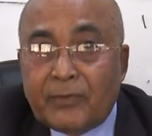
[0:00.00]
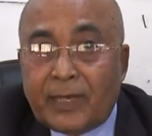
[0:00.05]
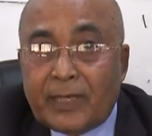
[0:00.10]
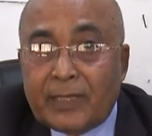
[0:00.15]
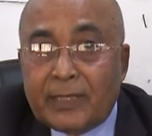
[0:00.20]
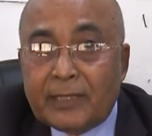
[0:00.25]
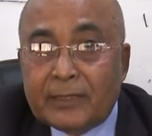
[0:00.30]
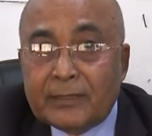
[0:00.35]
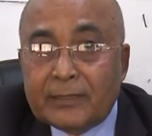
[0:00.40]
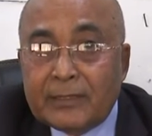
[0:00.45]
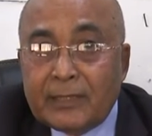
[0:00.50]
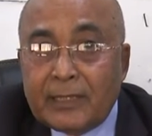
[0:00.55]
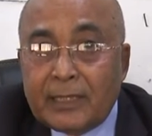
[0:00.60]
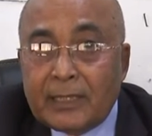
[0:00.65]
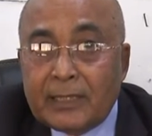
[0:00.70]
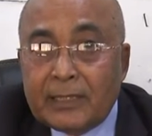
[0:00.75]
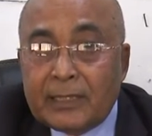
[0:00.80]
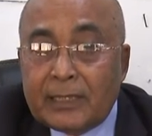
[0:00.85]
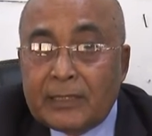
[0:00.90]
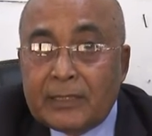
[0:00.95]
virus.
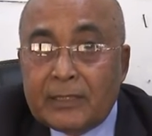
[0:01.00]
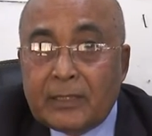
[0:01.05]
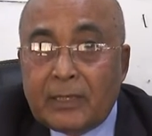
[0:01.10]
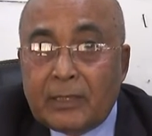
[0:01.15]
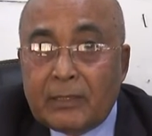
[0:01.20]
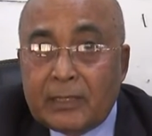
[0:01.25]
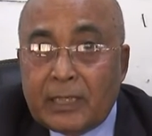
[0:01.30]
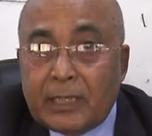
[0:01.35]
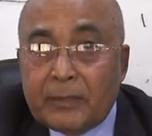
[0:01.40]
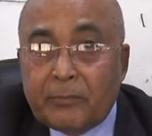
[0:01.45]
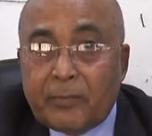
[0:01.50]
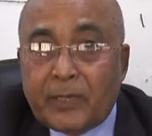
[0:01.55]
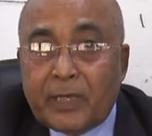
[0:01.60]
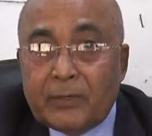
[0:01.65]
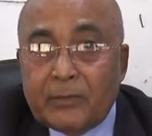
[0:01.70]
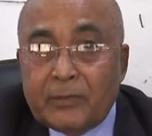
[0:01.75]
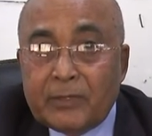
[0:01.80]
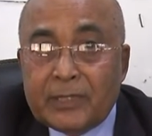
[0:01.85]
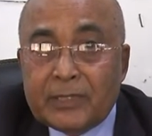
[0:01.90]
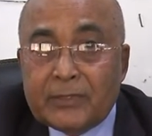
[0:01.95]
That is uh, that
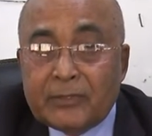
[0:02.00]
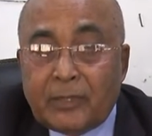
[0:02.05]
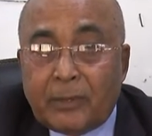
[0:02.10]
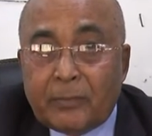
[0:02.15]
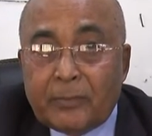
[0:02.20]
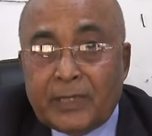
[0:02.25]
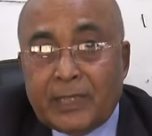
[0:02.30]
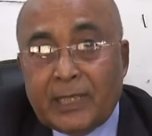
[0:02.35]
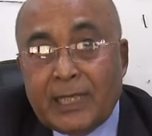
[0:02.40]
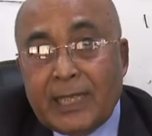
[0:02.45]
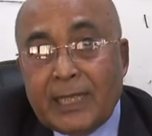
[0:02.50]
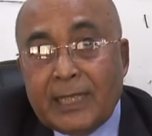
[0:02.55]
part we stop it.